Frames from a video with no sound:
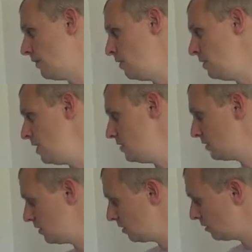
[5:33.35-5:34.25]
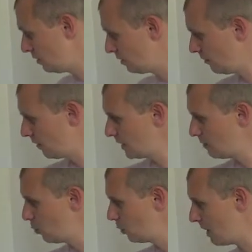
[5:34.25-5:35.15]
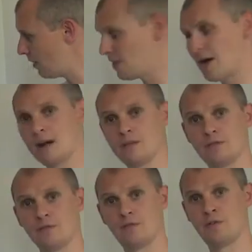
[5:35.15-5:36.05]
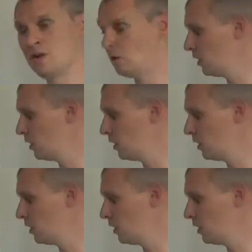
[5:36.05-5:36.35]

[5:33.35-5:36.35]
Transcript: If you need to find out more about that free